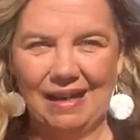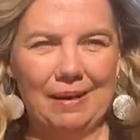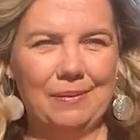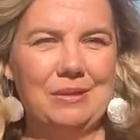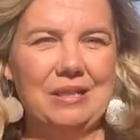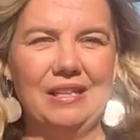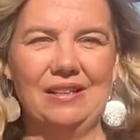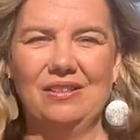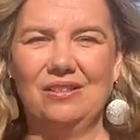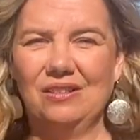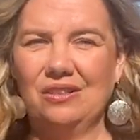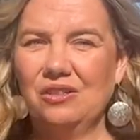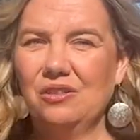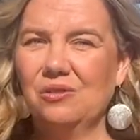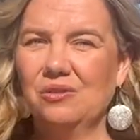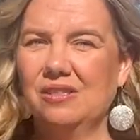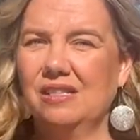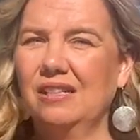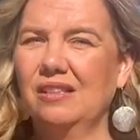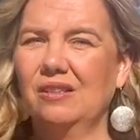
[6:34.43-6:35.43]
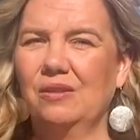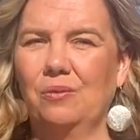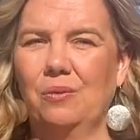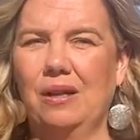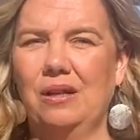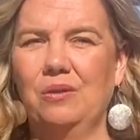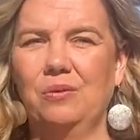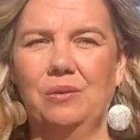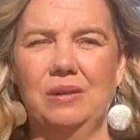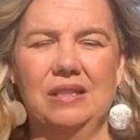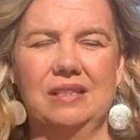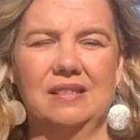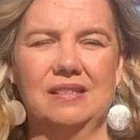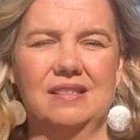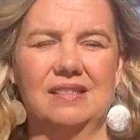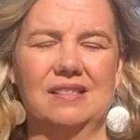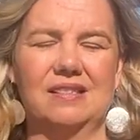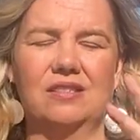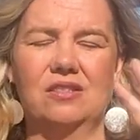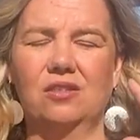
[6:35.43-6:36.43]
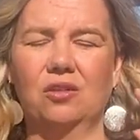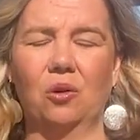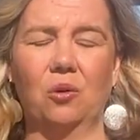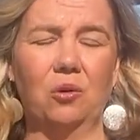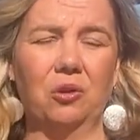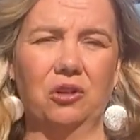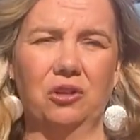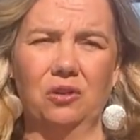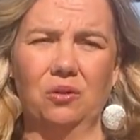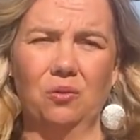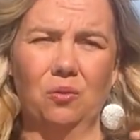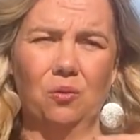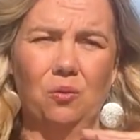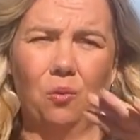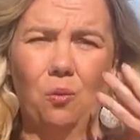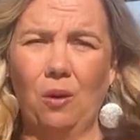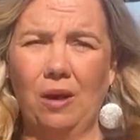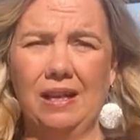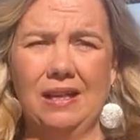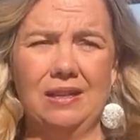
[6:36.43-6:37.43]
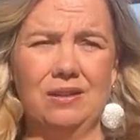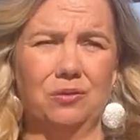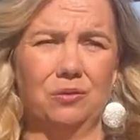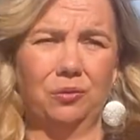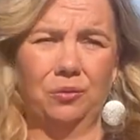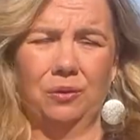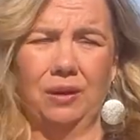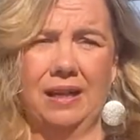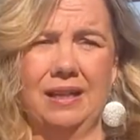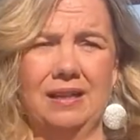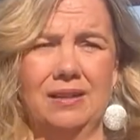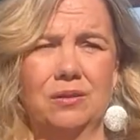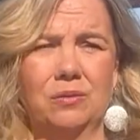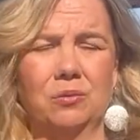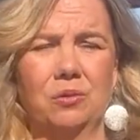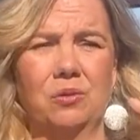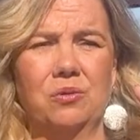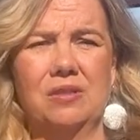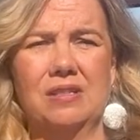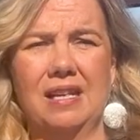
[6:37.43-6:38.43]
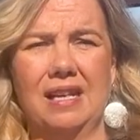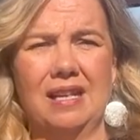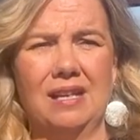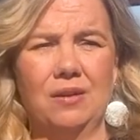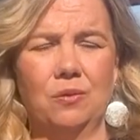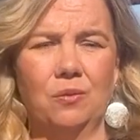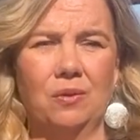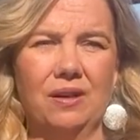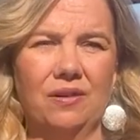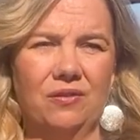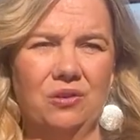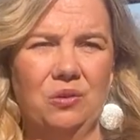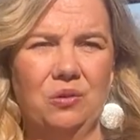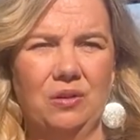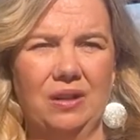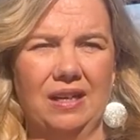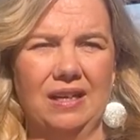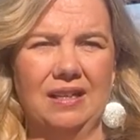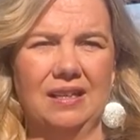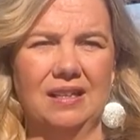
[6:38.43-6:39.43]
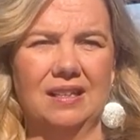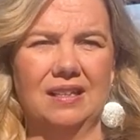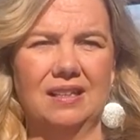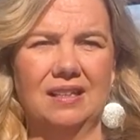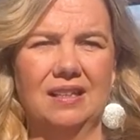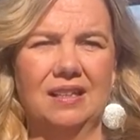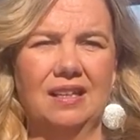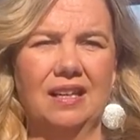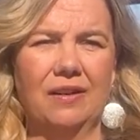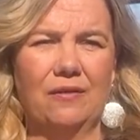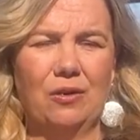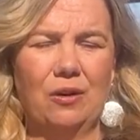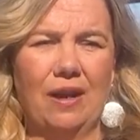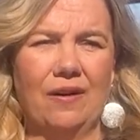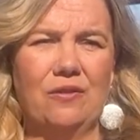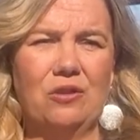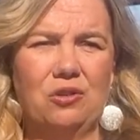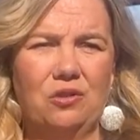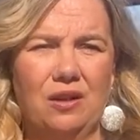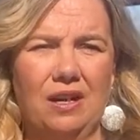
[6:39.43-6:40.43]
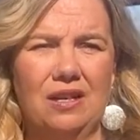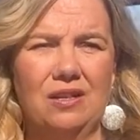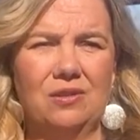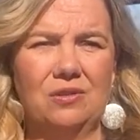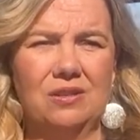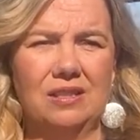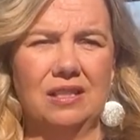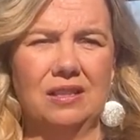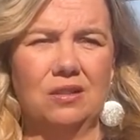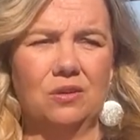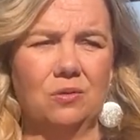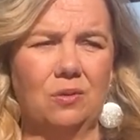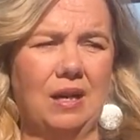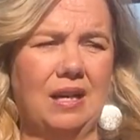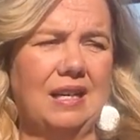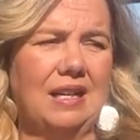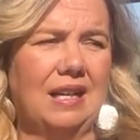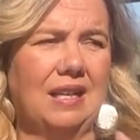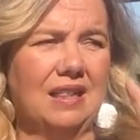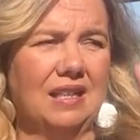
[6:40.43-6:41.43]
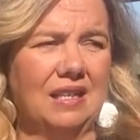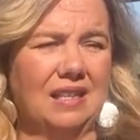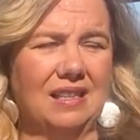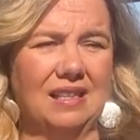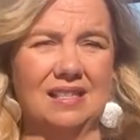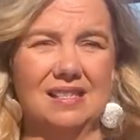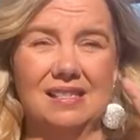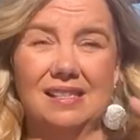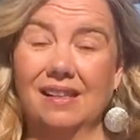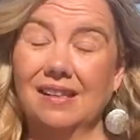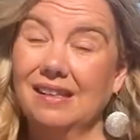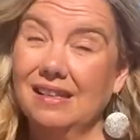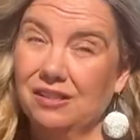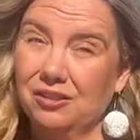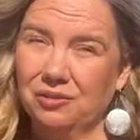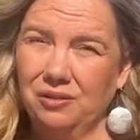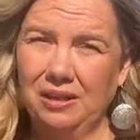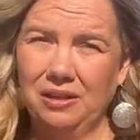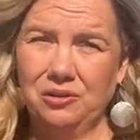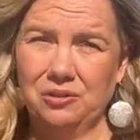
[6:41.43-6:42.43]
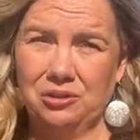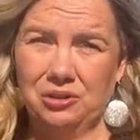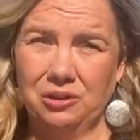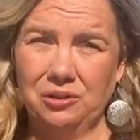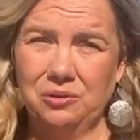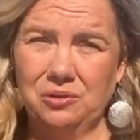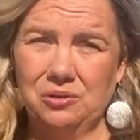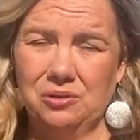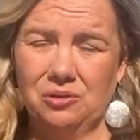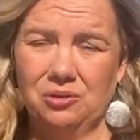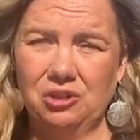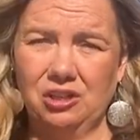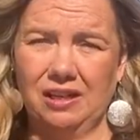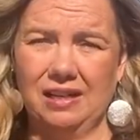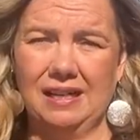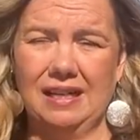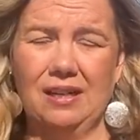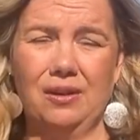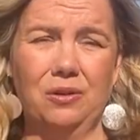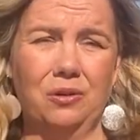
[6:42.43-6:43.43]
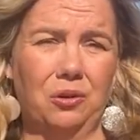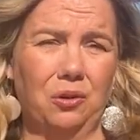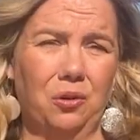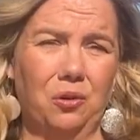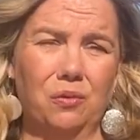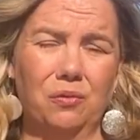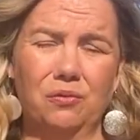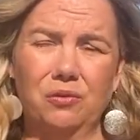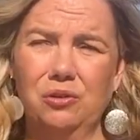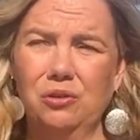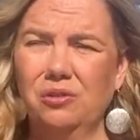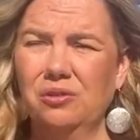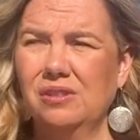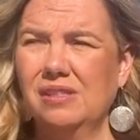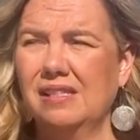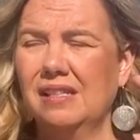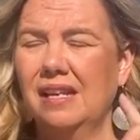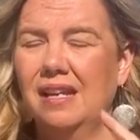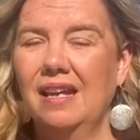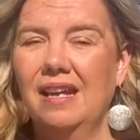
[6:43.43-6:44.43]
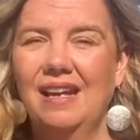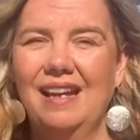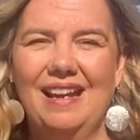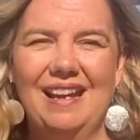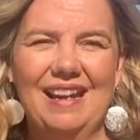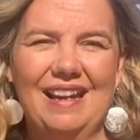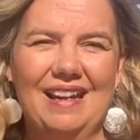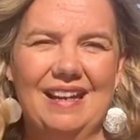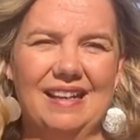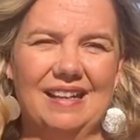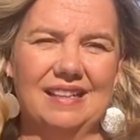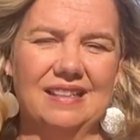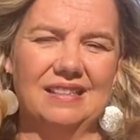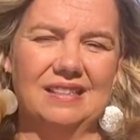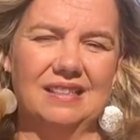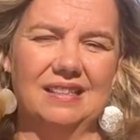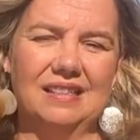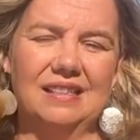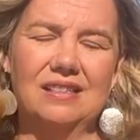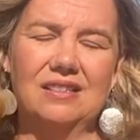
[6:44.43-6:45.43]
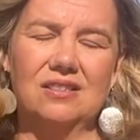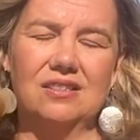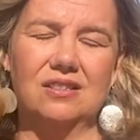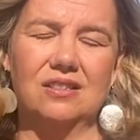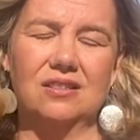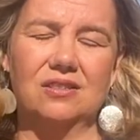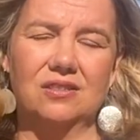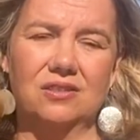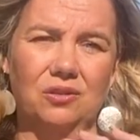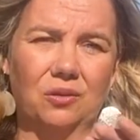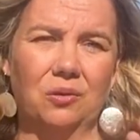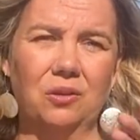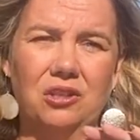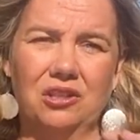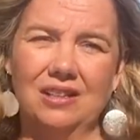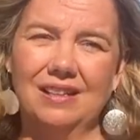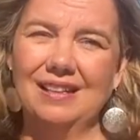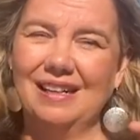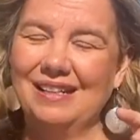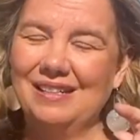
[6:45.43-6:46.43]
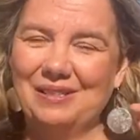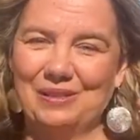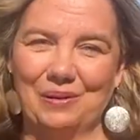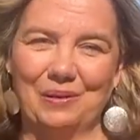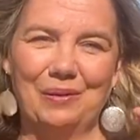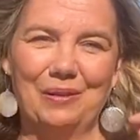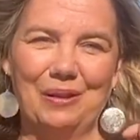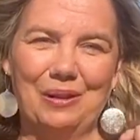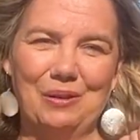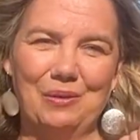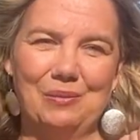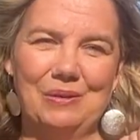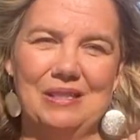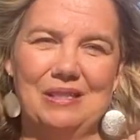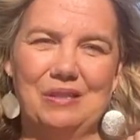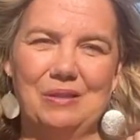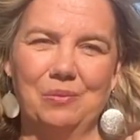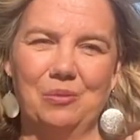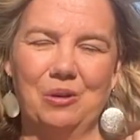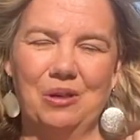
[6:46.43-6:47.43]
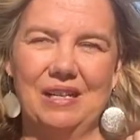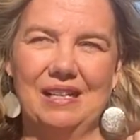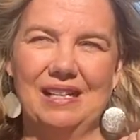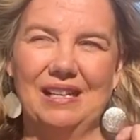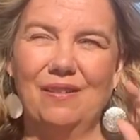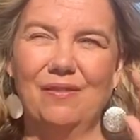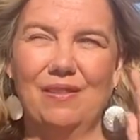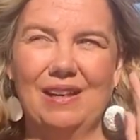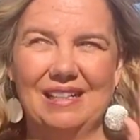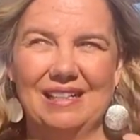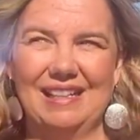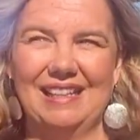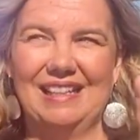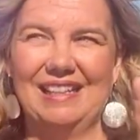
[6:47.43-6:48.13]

I'm telling you, New Zealand wine wins. So good. White, red, rosé, whatever you like. If you haven't tried New Zealand wine, I think they sell it at Trader Joe's, so check it out, or Whole Foods. And it's so good. I don't think you'll be disappointed. In fact, I